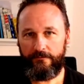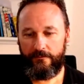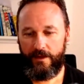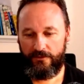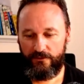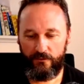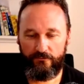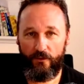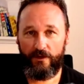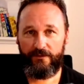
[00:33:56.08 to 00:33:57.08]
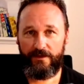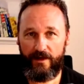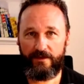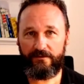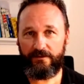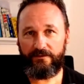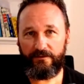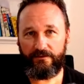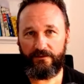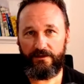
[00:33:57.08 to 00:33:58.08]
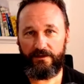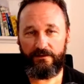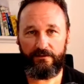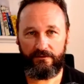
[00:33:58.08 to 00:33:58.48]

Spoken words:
and you will find that you're actually succeeding.